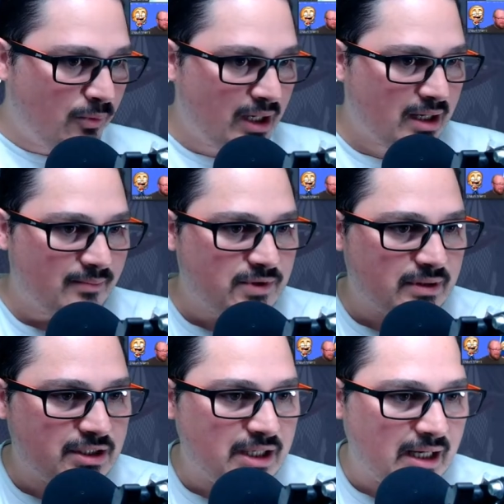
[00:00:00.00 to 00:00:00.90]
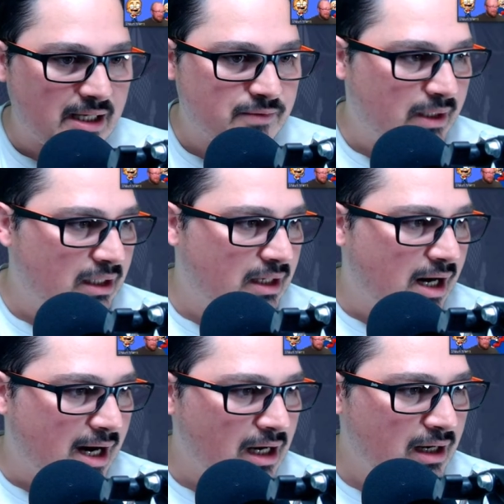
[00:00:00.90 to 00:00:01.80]
welcome to the chat as well,
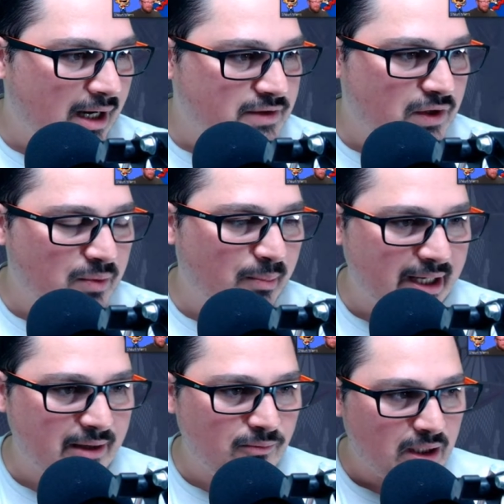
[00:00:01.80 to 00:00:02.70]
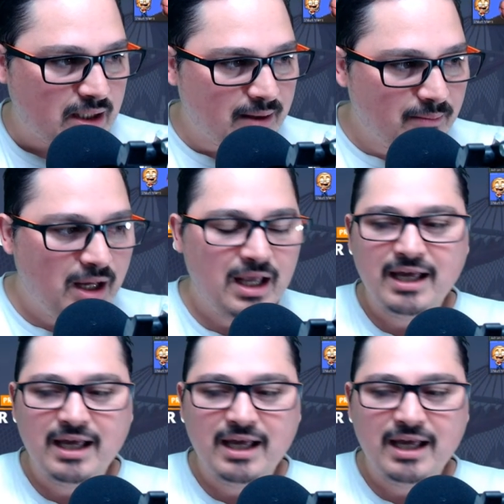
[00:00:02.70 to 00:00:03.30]
Carl. How's it going, buddy? Welcome.